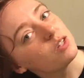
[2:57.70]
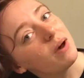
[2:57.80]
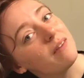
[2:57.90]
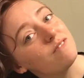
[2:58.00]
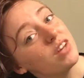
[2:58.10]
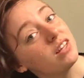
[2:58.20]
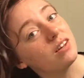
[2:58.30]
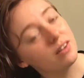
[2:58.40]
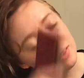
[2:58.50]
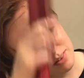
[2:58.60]
So I
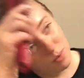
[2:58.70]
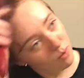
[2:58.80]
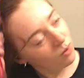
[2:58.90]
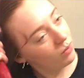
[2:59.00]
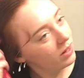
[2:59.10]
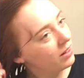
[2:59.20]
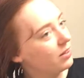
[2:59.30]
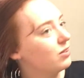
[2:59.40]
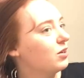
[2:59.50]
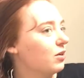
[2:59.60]
figured what we
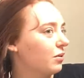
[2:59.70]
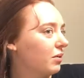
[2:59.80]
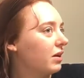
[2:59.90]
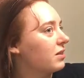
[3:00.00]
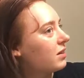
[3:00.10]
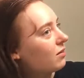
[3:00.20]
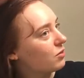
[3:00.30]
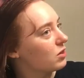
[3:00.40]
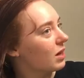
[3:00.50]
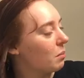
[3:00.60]
could do, instead of
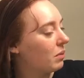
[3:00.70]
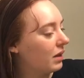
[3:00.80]
just like